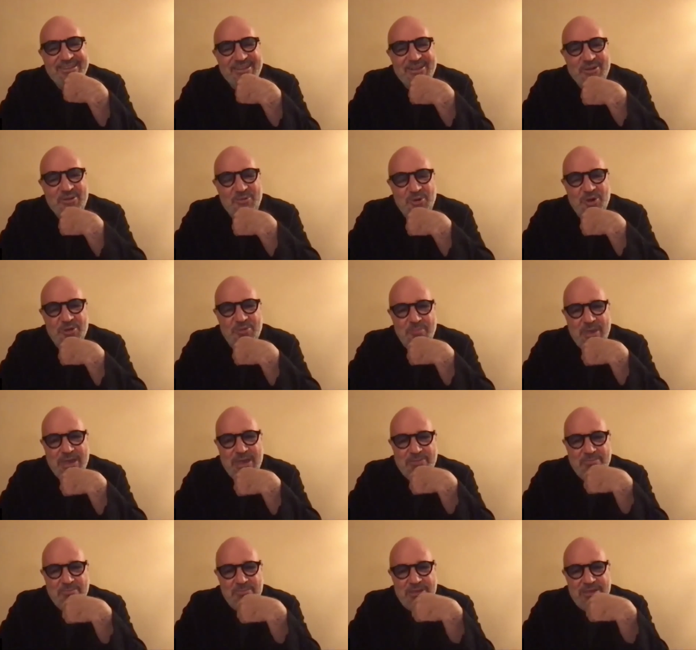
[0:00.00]
what
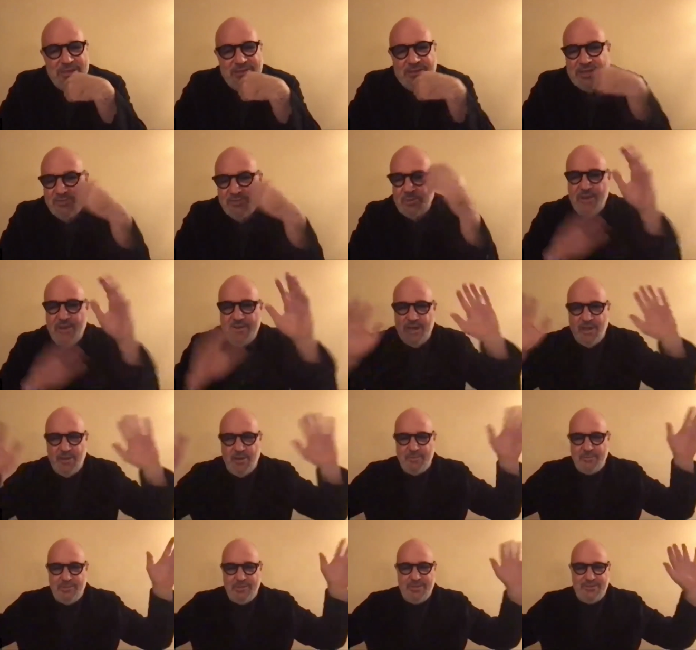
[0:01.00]
made me, that's why now
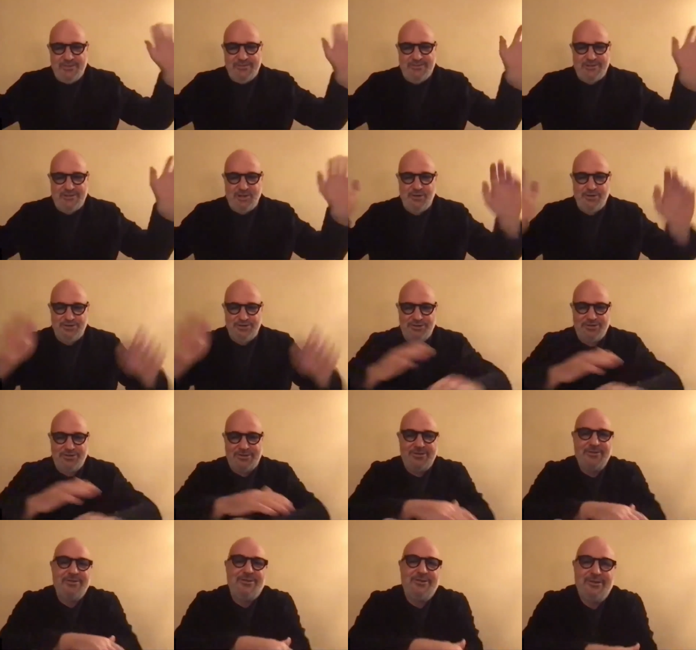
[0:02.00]
I'm in a
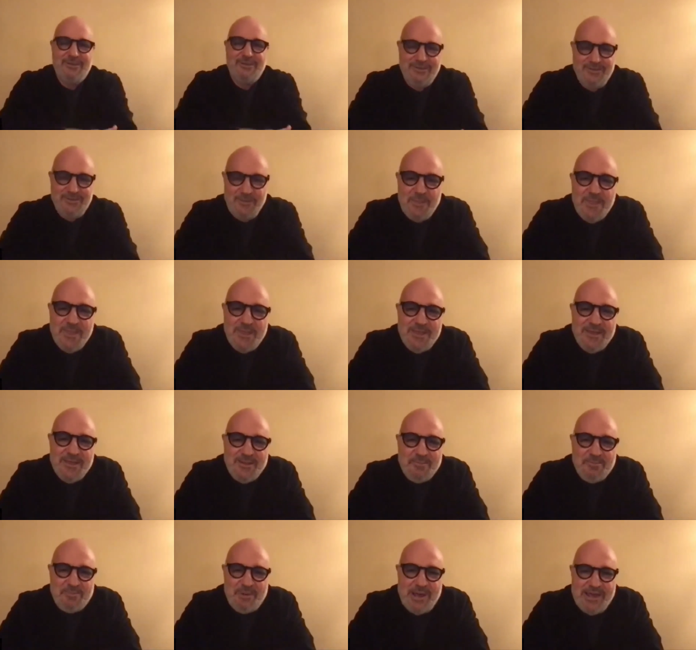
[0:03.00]
disclosure
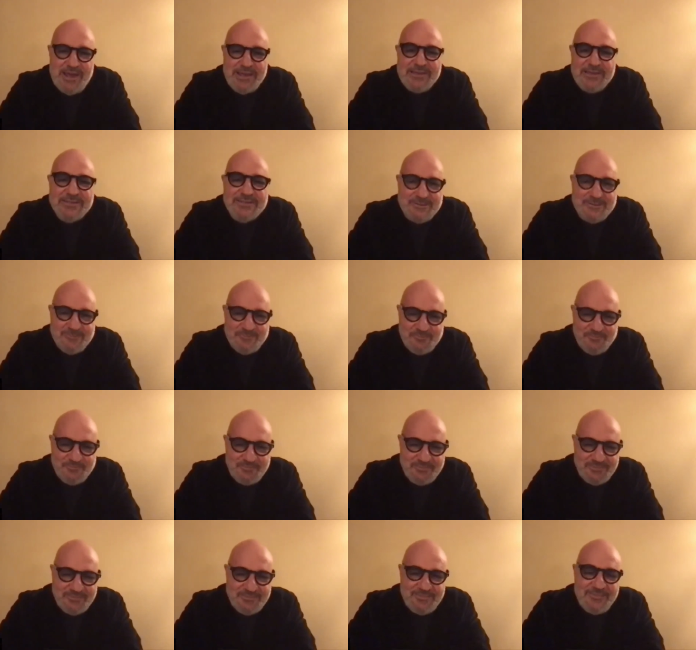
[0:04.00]
place.
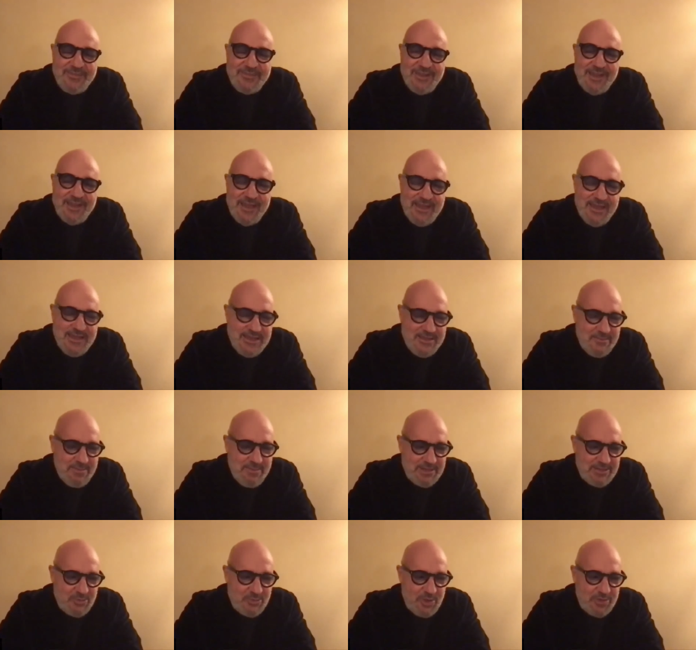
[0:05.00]

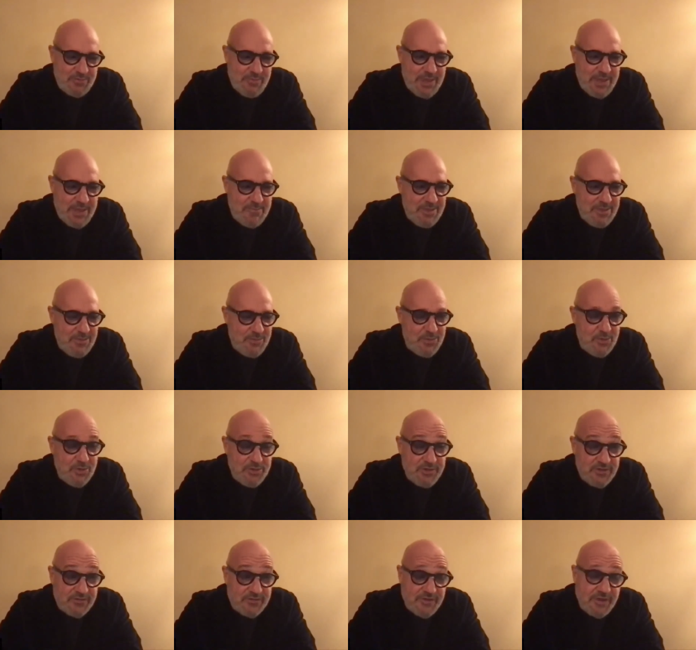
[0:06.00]
But what made me do
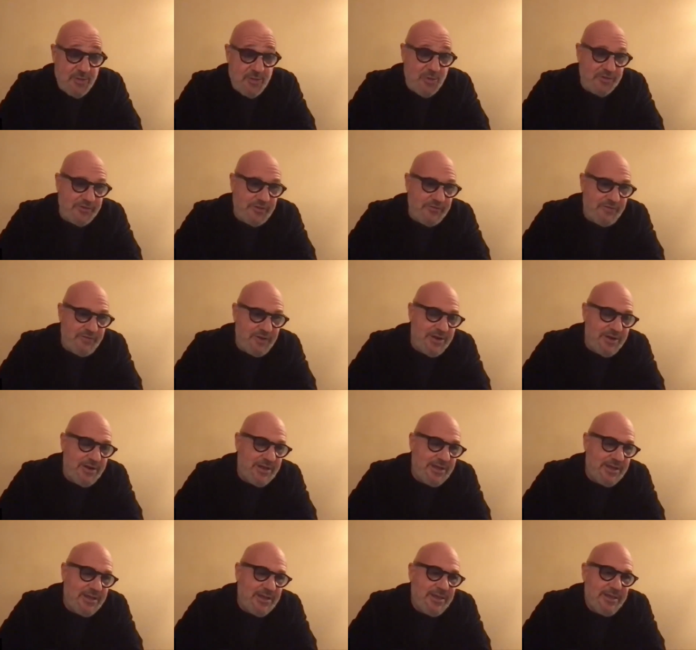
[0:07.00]
this film was a
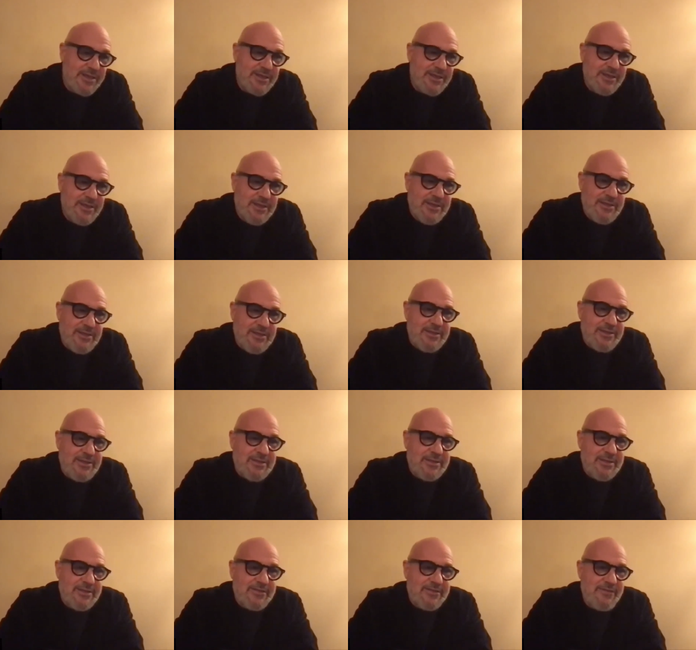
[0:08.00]
very
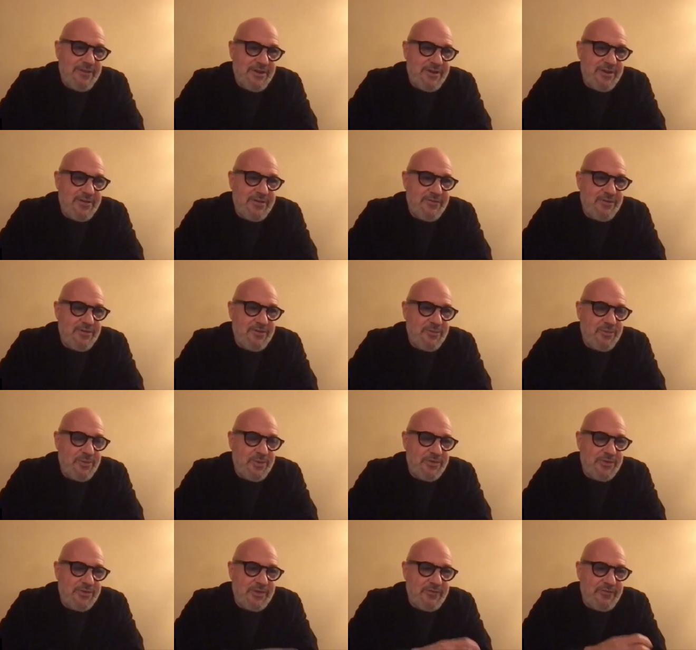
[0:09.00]

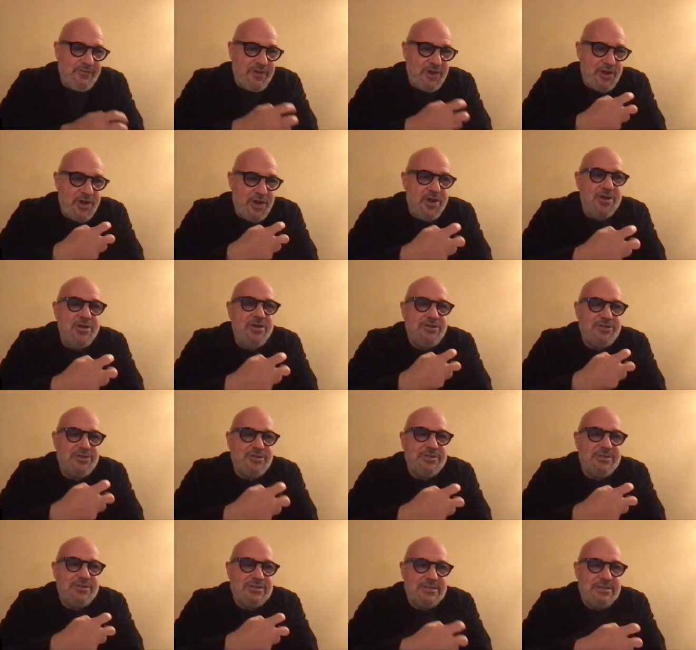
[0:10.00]

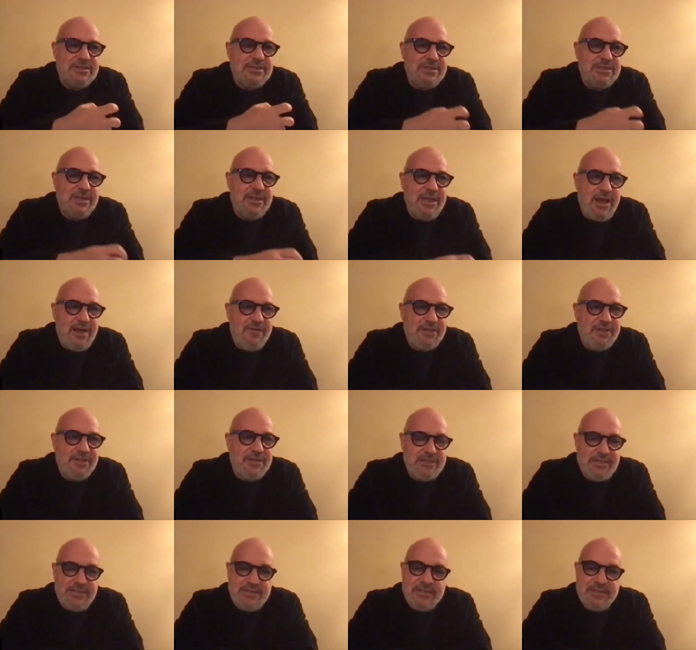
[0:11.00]
urgency. After I
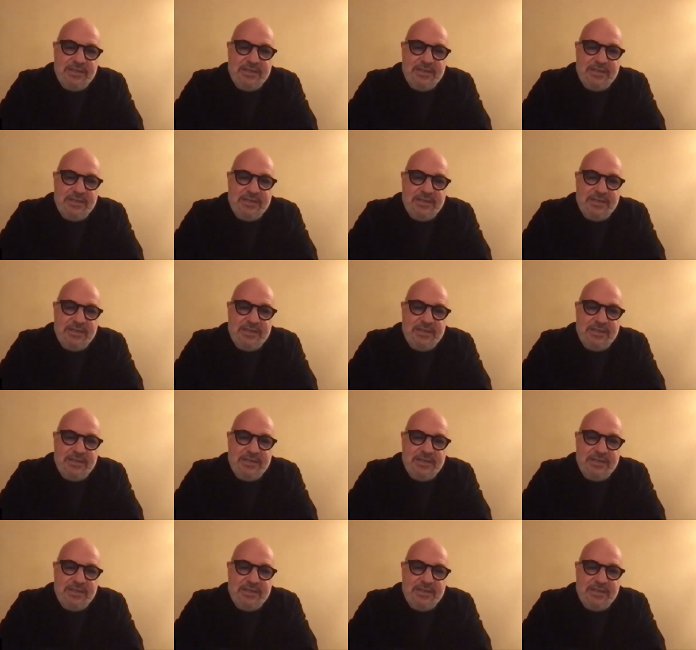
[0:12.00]
did